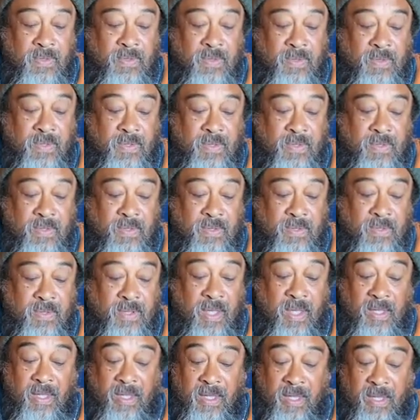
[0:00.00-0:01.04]

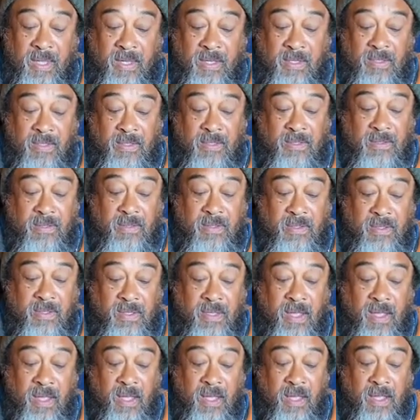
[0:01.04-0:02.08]
Again,
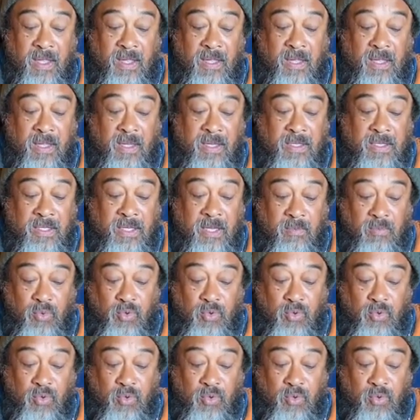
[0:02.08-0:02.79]
dear